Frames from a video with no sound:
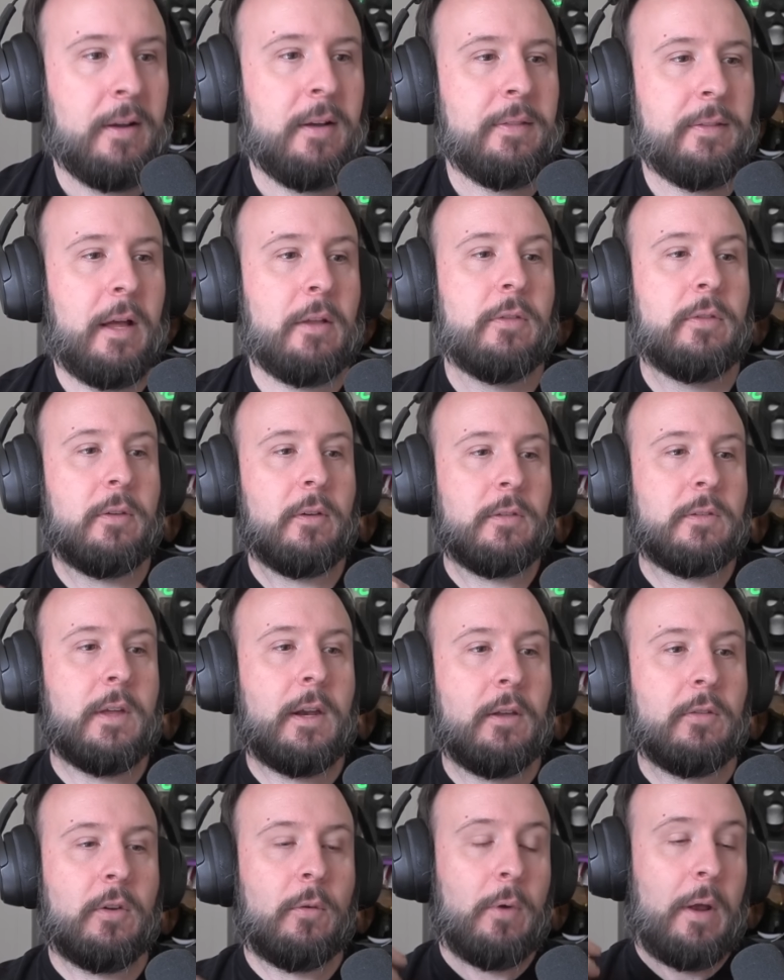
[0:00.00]
Those
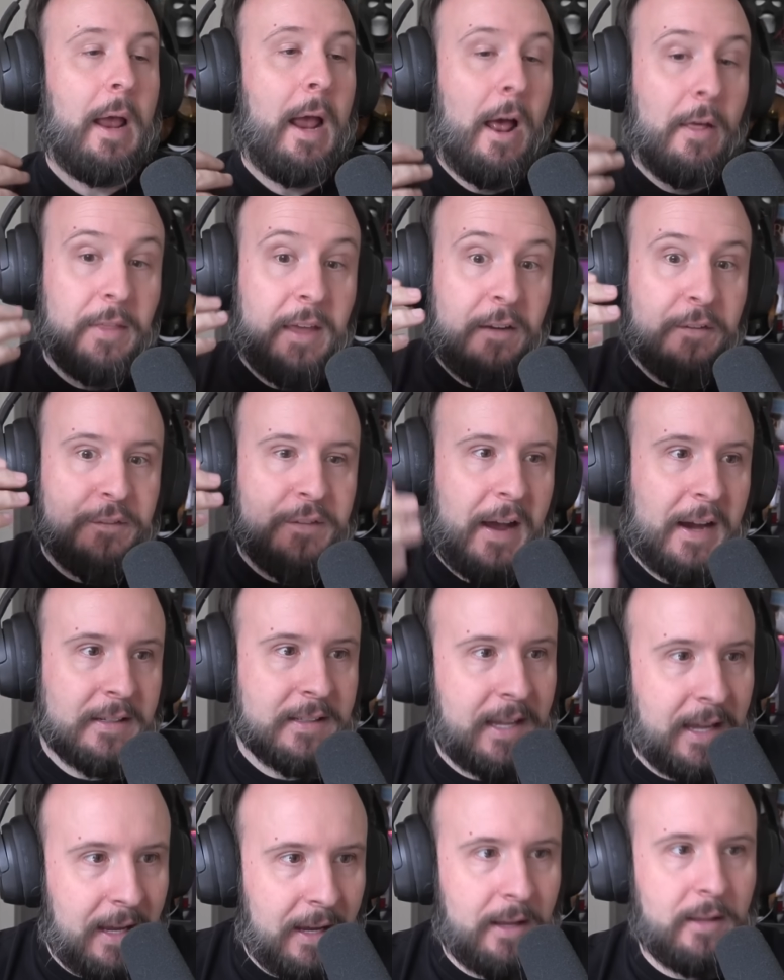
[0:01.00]
studies are how they affect
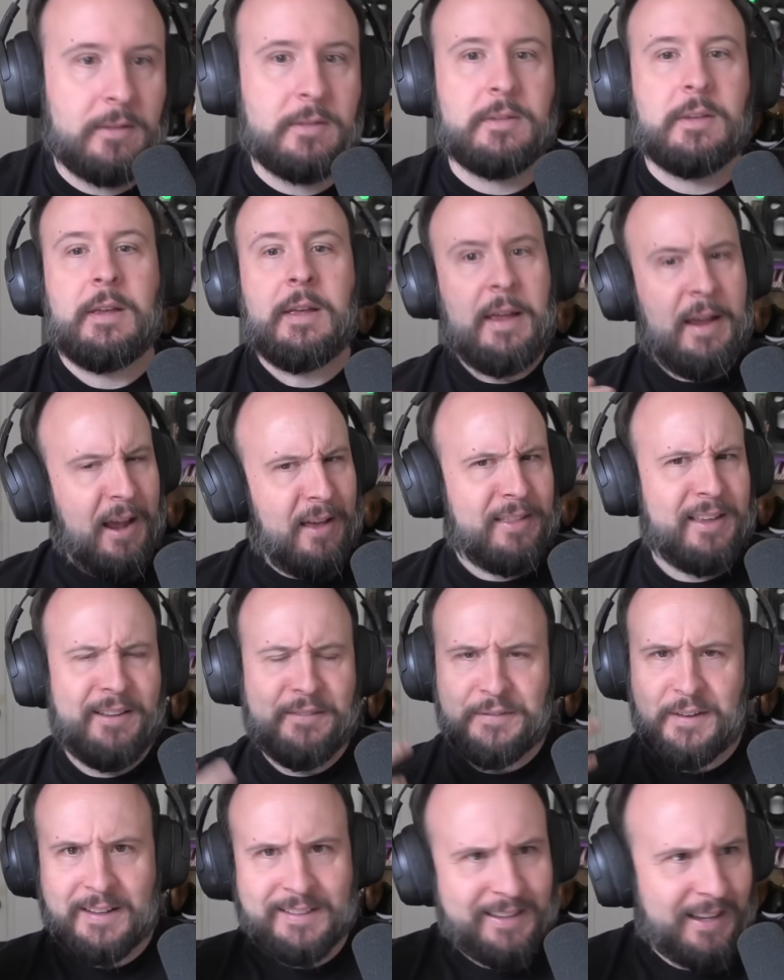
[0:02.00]
kids, how they
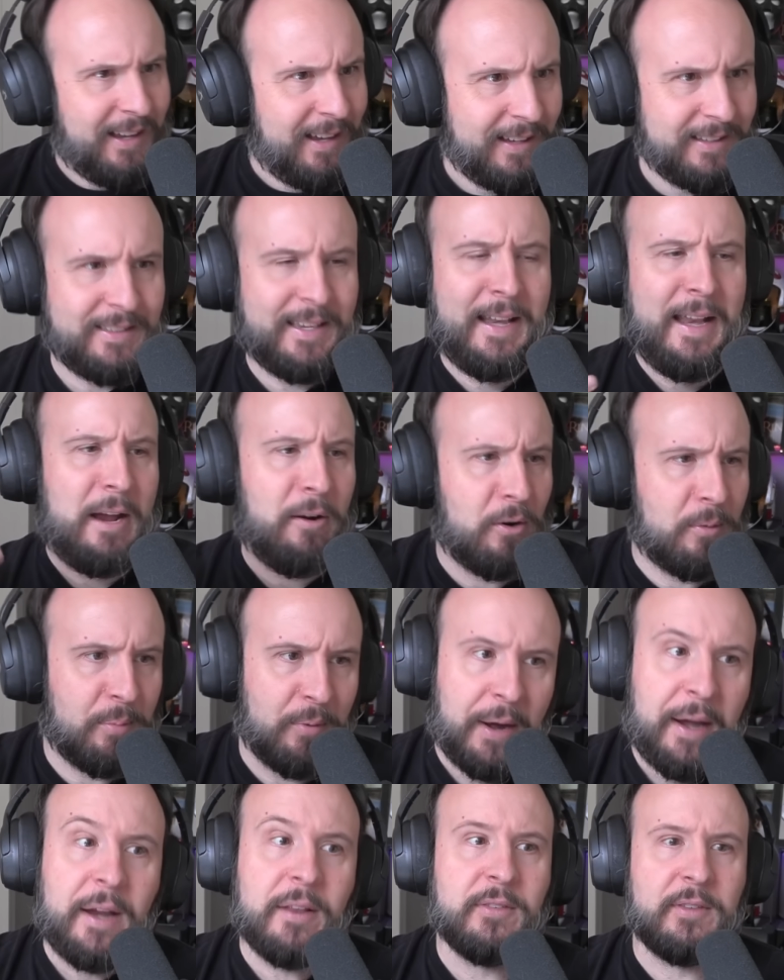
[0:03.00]
affect us and our
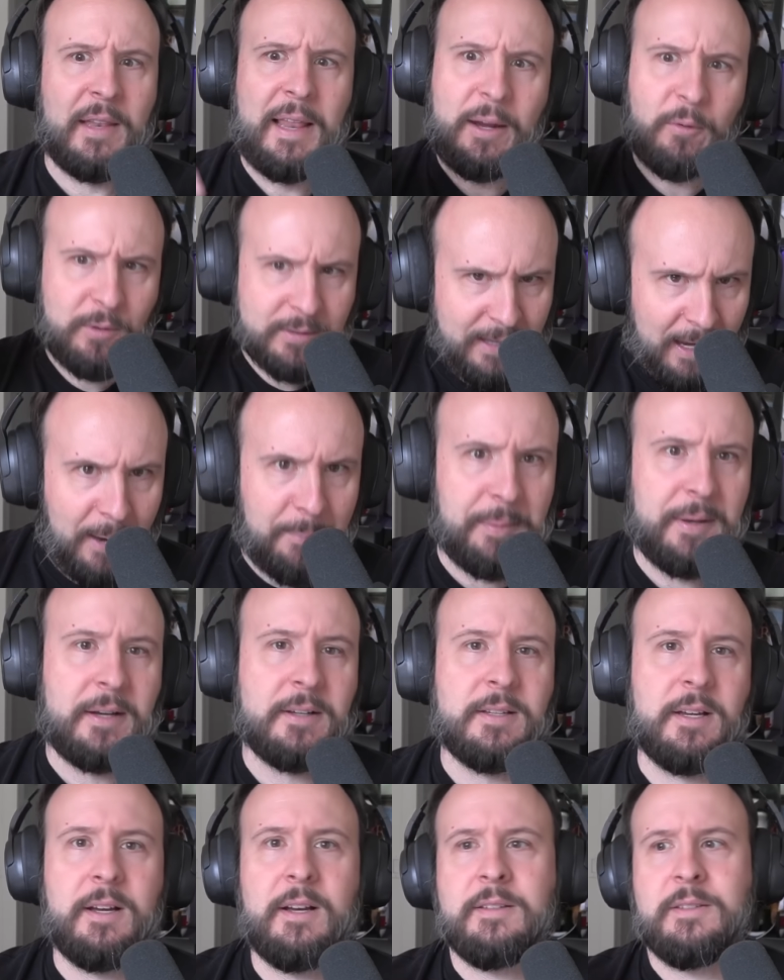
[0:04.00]
brains, and like what's happening
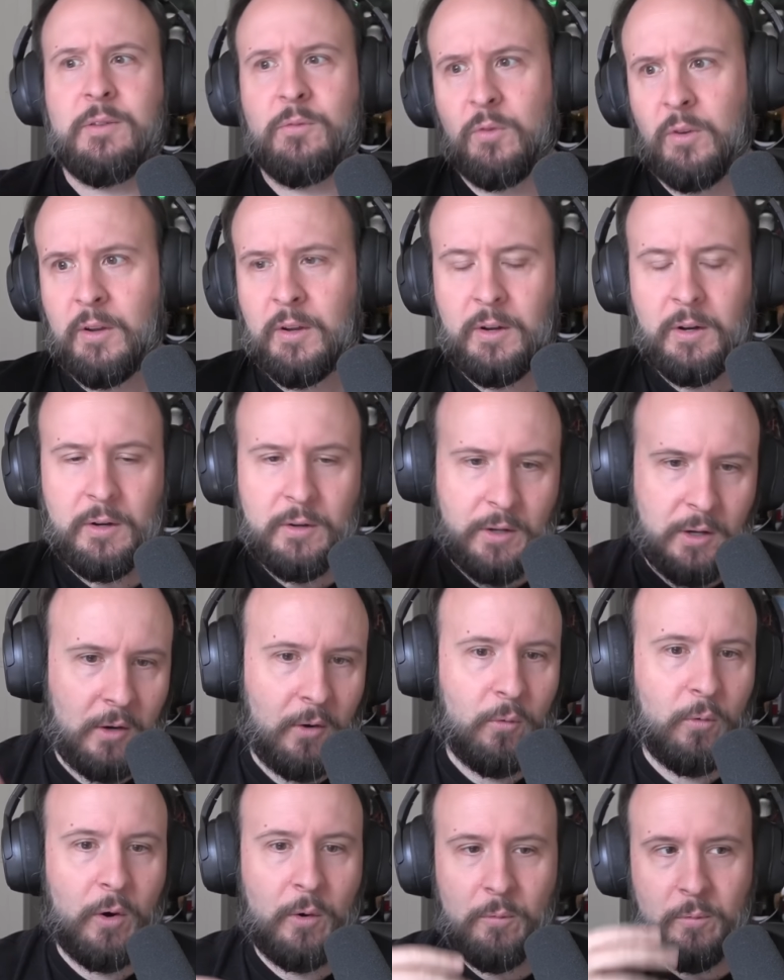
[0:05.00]
to us, and
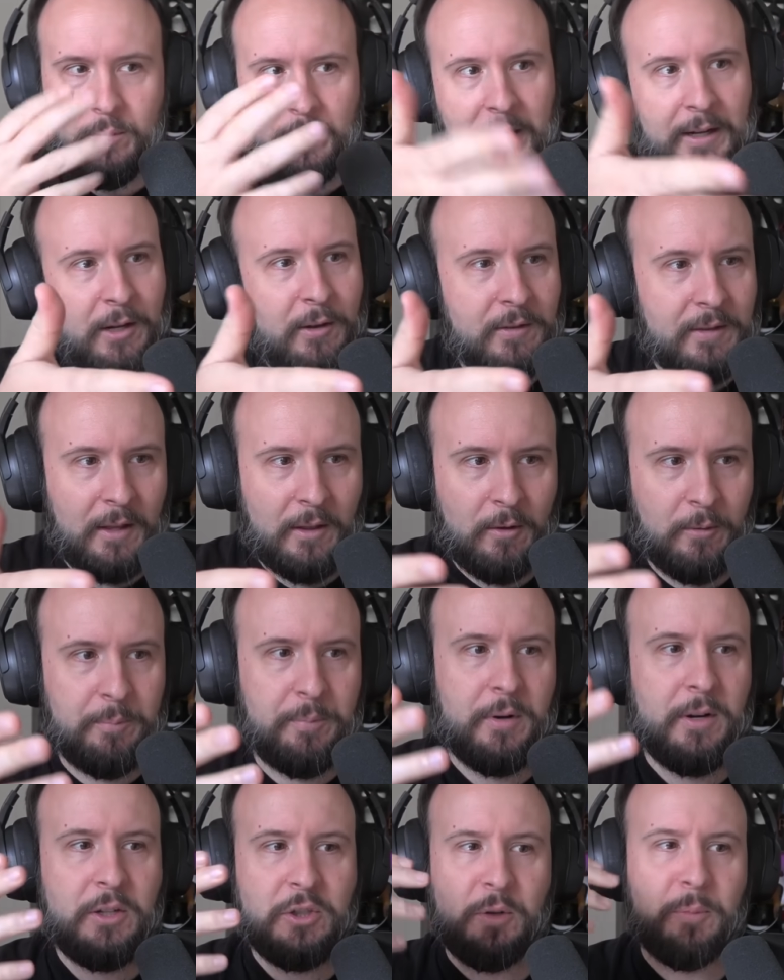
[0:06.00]
we're like you said, the
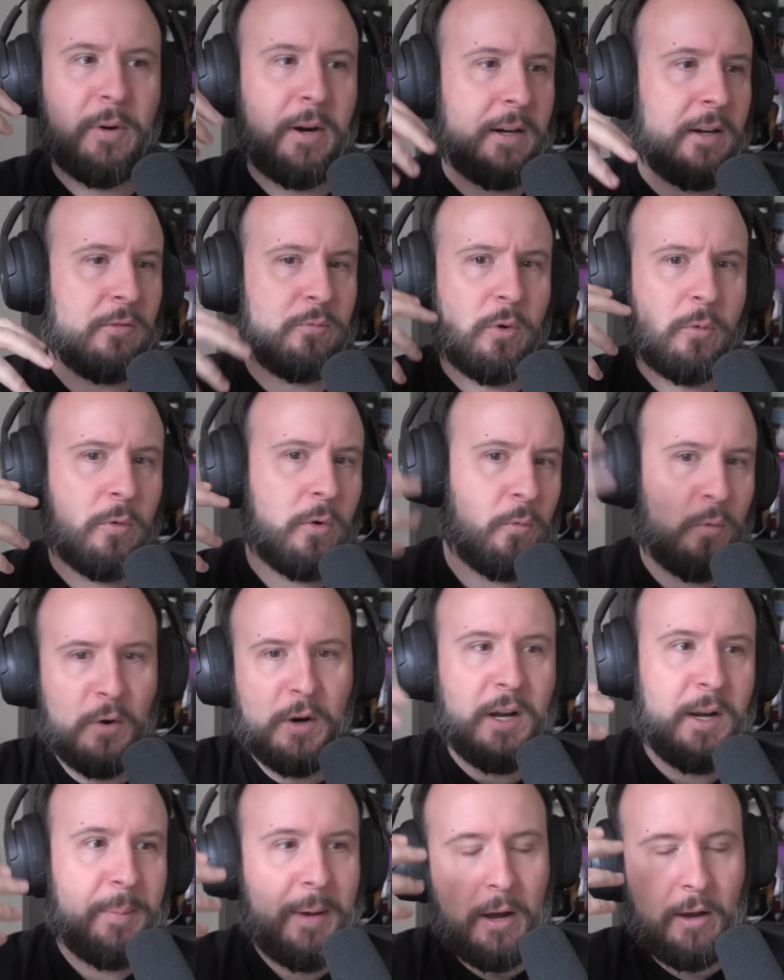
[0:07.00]
prediction market. What we're
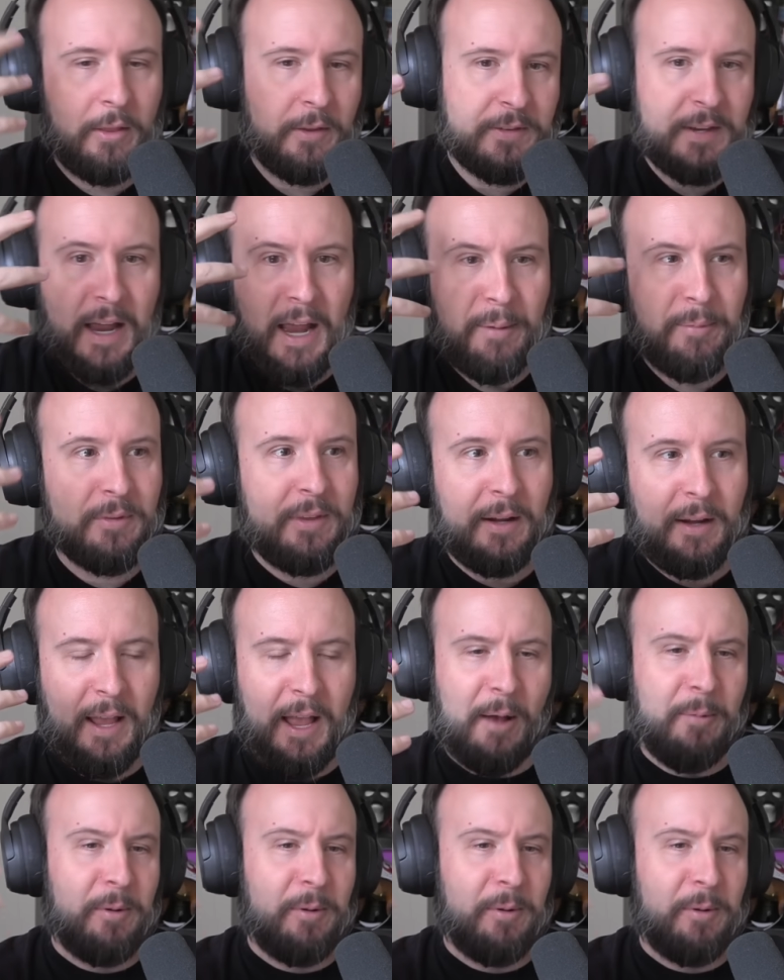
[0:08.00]
worried about all the time is like how